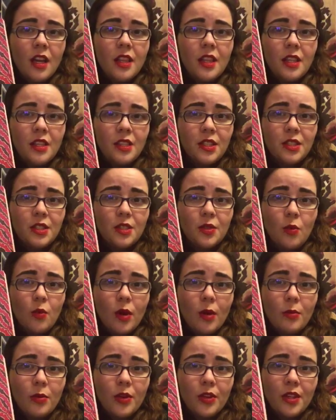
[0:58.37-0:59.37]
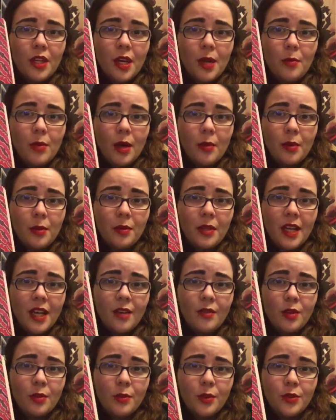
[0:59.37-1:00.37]
This is the one book that I probably
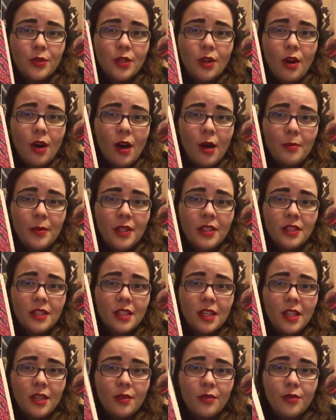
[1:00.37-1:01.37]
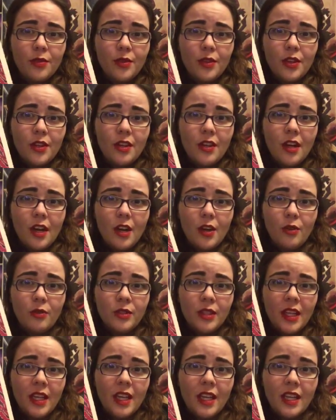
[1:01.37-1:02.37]
have the most copies of, not
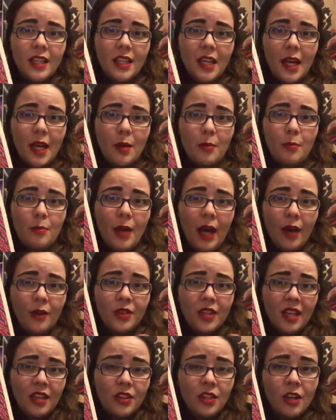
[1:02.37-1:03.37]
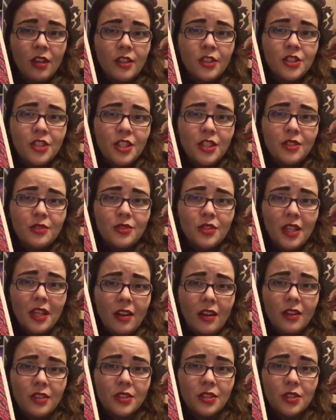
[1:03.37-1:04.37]
only in like bound anthologies of
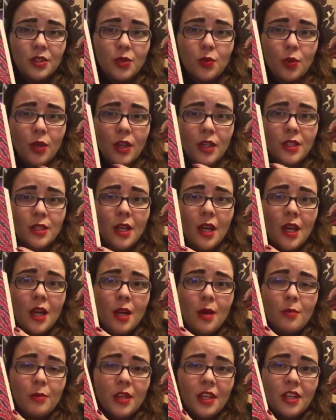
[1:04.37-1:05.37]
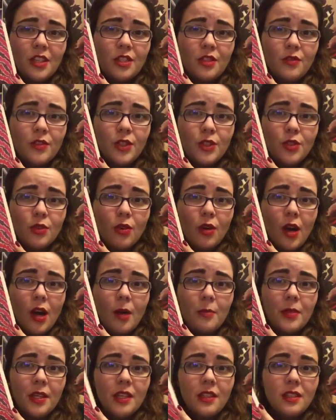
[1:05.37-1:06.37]
Austen's works, but individual
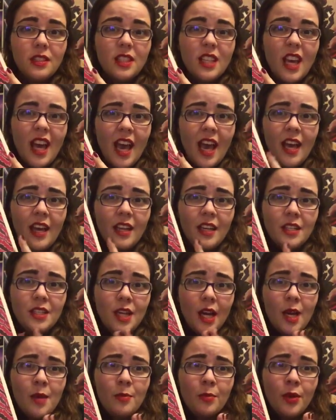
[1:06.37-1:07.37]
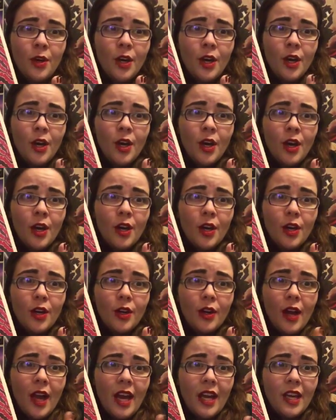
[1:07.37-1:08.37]
copies, any type
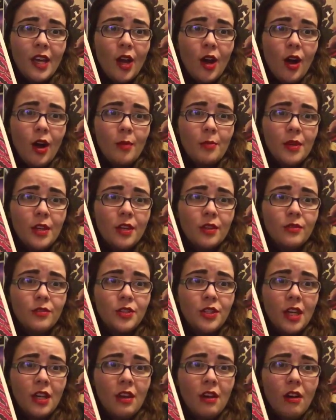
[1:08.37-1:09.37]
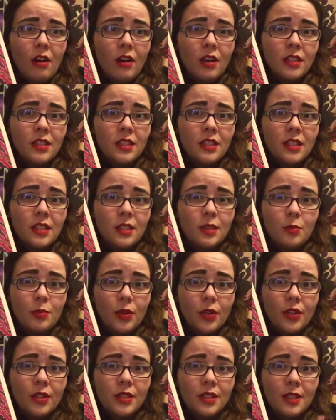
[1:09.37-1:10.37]
or any copy of Jane Austen's
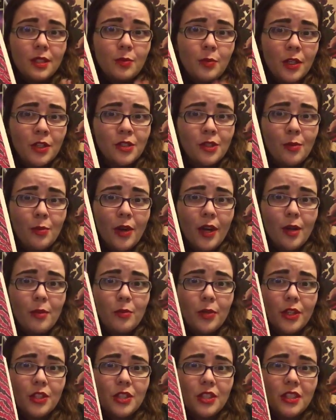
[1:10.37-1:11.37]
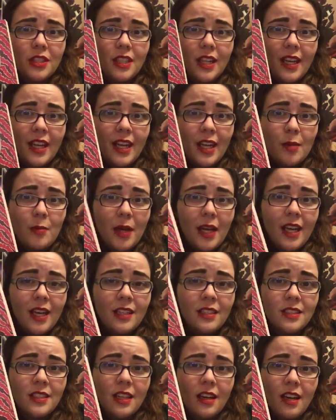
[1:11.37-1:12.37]
books, especially Pride and Prejudice I can get my
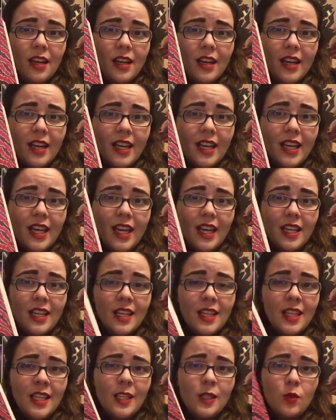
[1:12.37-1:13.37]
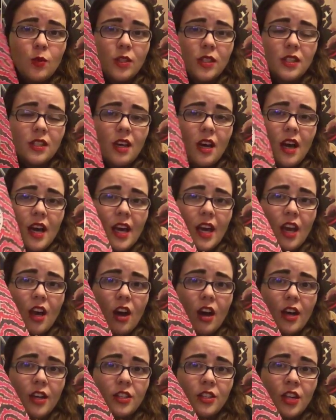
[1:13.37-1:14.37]
hands on. I get these ones I
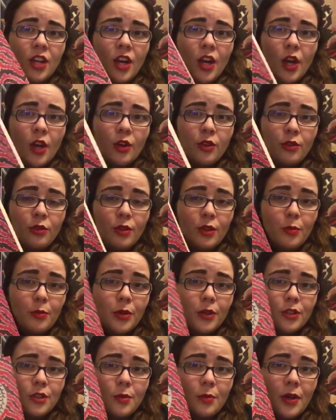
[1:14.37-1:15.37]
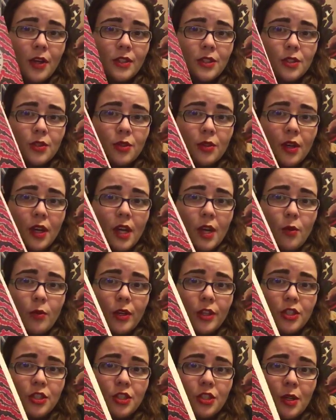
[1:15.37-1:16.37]
got through the Book Depository,
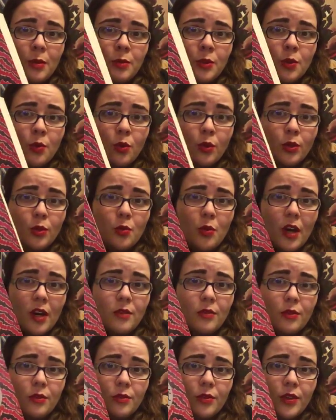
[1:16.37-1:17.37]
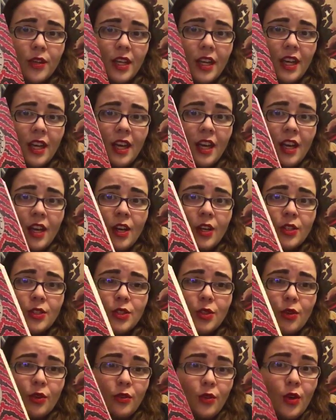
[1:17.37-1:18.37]
which ships worldwide for free,
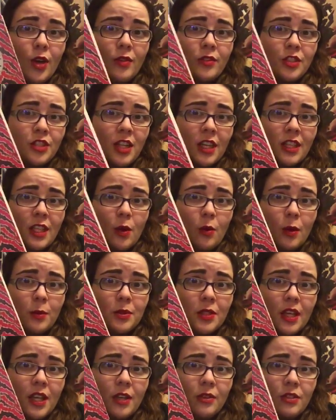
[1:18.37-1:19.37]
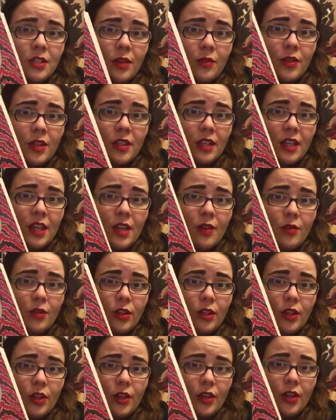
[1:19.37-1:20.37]
so if you haven't checked that website out, definitely give a
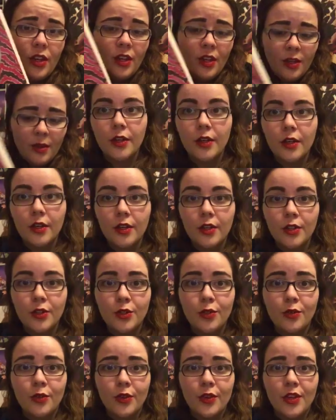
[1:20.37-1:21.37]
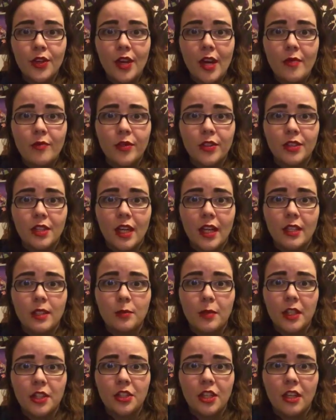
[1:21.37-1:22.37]
look. To further
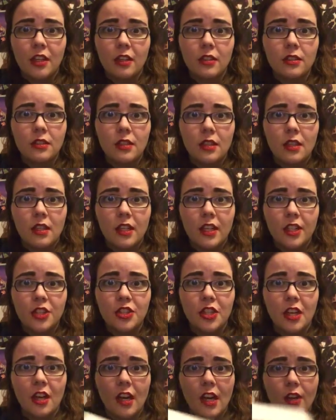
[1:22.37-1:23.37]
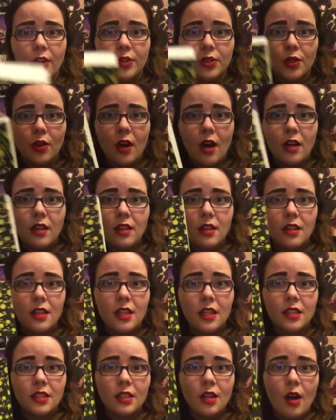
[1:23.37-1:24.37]
emphasize my Jane Austen addiction, I also got
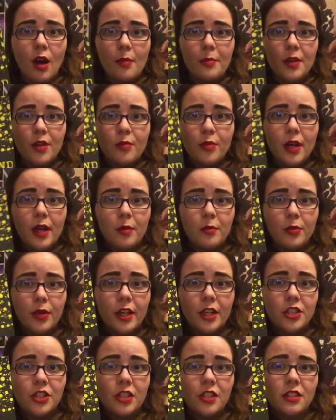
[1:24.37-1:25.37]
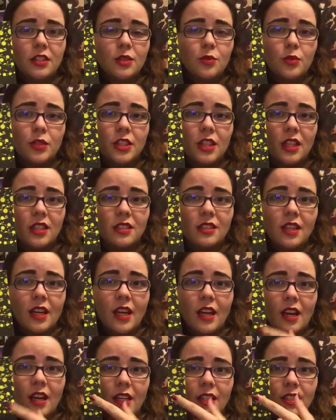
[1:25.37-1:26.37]
this copy of Pride and Prejudice, which has
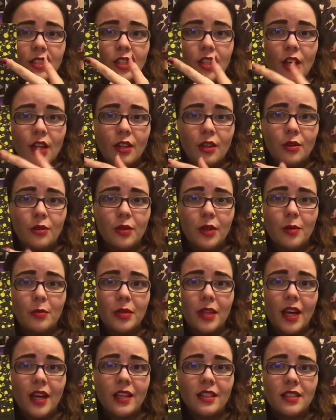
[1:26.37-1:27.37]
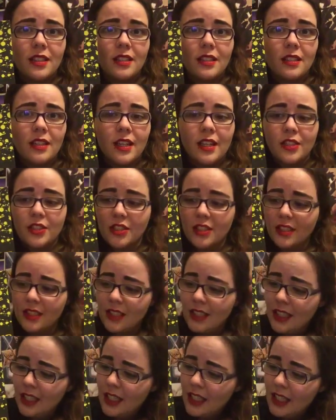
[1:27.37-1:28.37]
like nice yellow and black tint. I
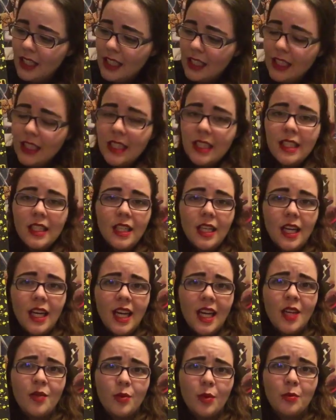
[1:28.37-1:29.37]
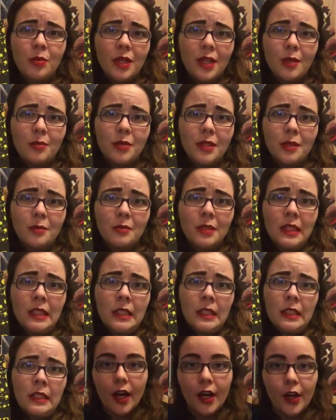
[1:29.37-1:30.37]
have a problem.
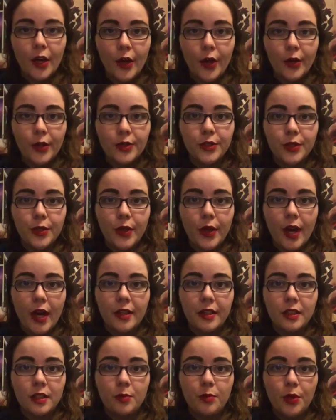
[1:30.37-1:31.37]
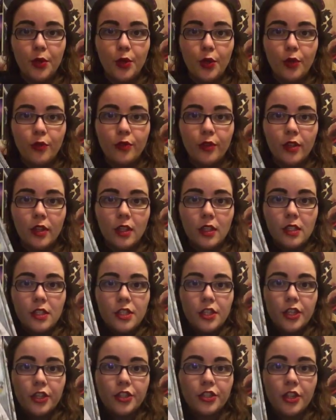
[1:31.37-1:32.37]
I also got this beautiful
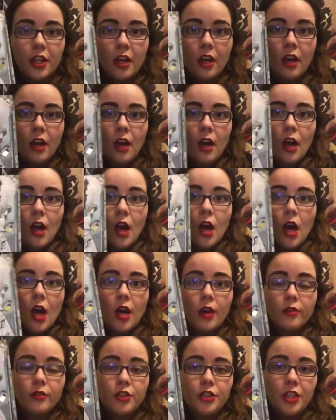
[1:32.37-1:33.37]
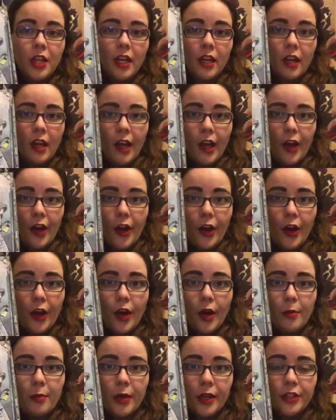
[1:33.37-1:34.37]
edition of Jane
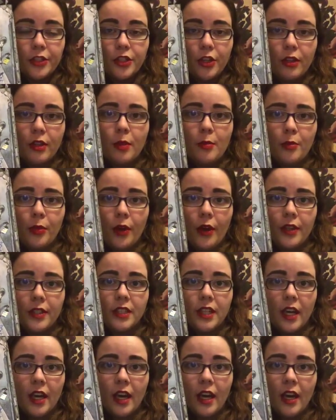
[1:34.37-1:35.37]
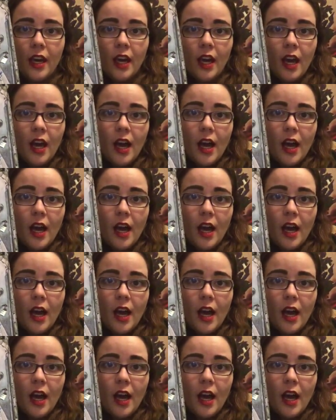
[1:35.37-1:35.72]
Eyre by Charlotte Bronte.